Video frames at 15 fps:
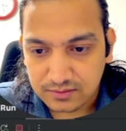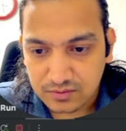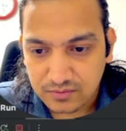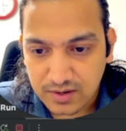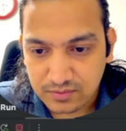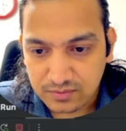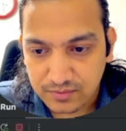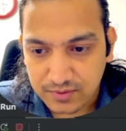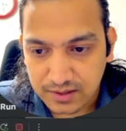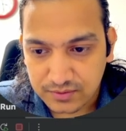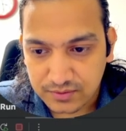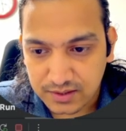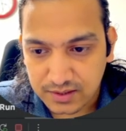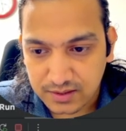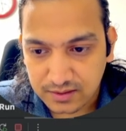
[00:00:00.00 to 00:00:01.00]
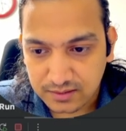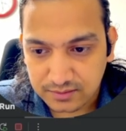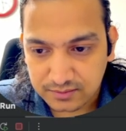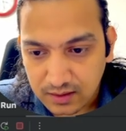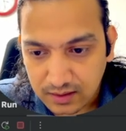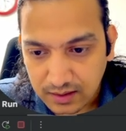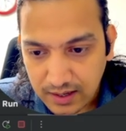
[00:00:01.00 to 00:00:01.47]
So what we will do here,
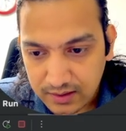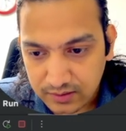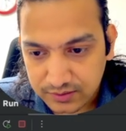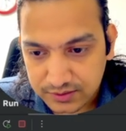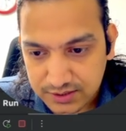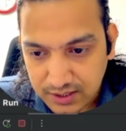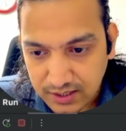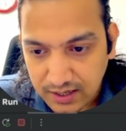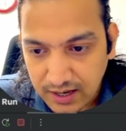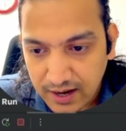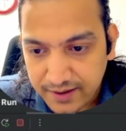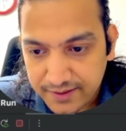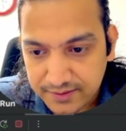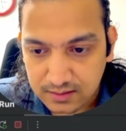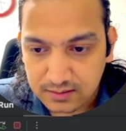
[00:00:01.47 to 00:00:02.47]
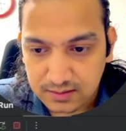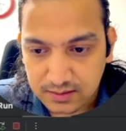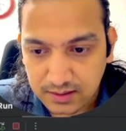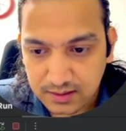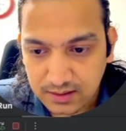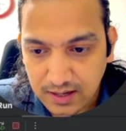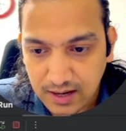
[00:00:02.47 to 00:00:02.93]
I'll use a card.
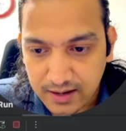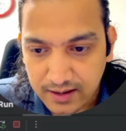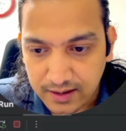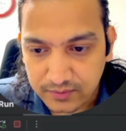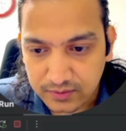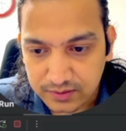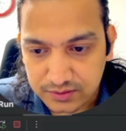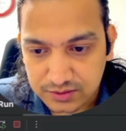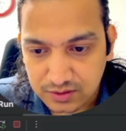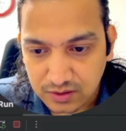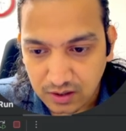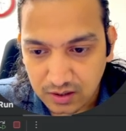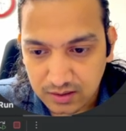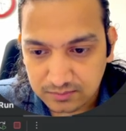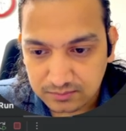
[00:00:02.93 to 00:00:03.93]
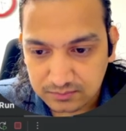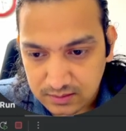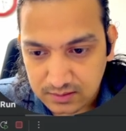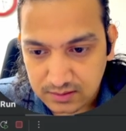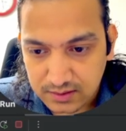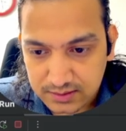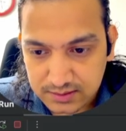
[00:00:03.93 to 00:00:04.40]
In card I will use column.
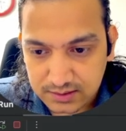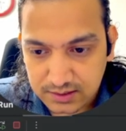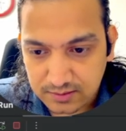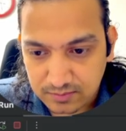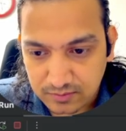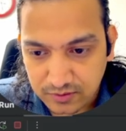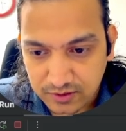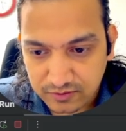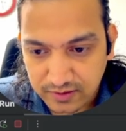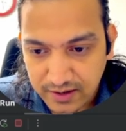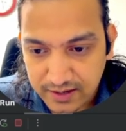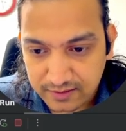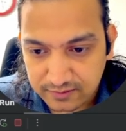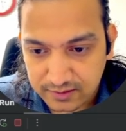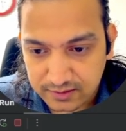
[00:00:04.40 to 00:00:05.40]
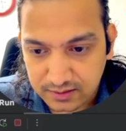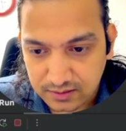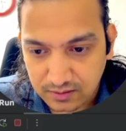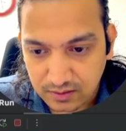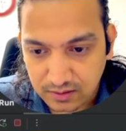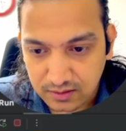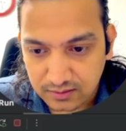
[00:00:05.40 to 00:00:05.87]
Let's give modifier for the
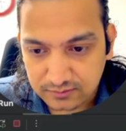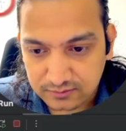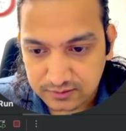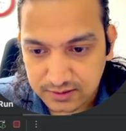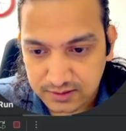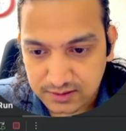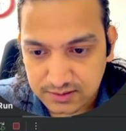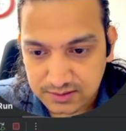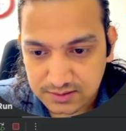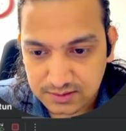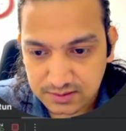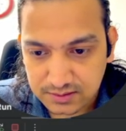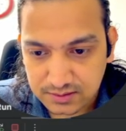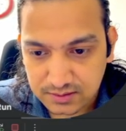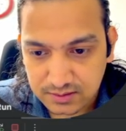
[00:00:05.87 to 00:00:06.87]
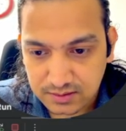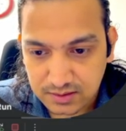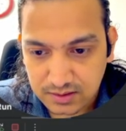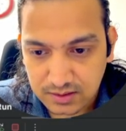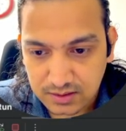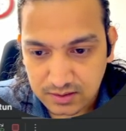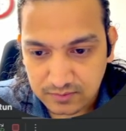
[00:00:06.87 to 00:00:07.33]
column first,
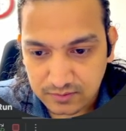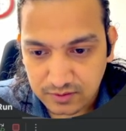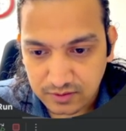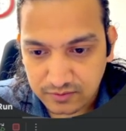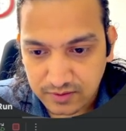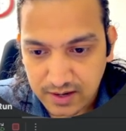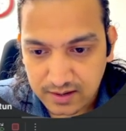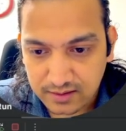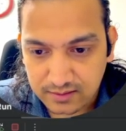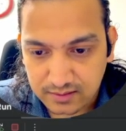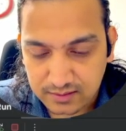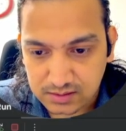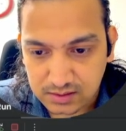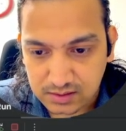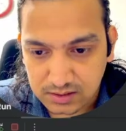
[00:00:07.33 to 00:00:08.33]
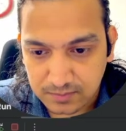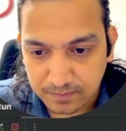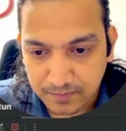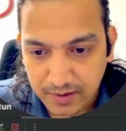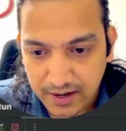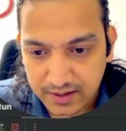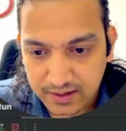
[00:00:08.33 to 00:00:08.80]
modifier dot uh,
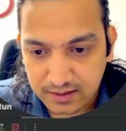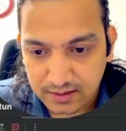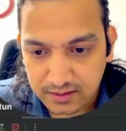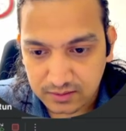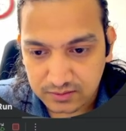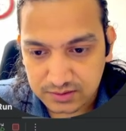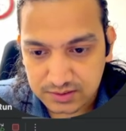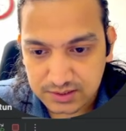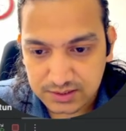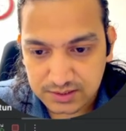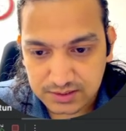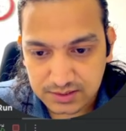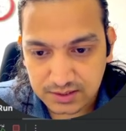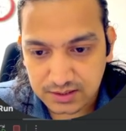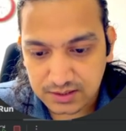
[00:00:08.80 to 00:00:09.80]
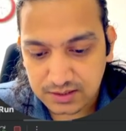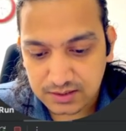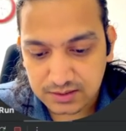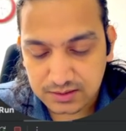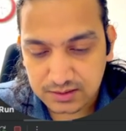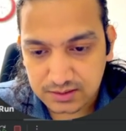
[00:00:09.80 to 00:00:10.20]
padding around sixteen